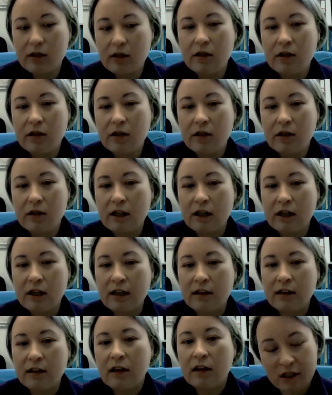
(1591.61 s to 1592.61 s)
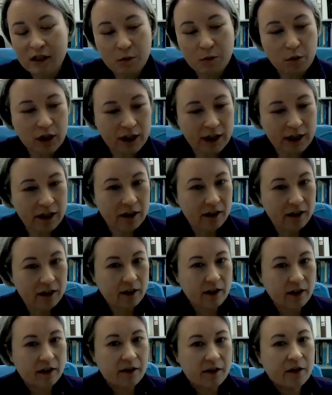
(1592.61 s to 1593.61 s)
that life on this planet
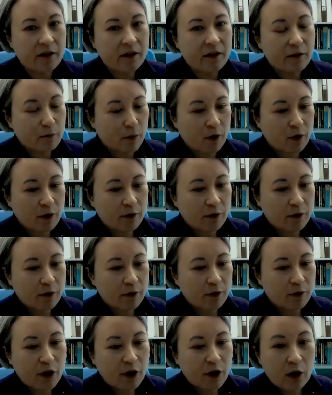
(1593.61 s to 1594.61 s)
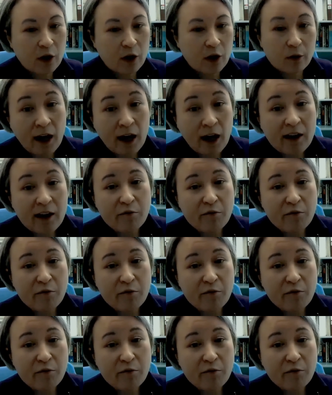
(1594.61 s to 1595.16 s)
can not only survive,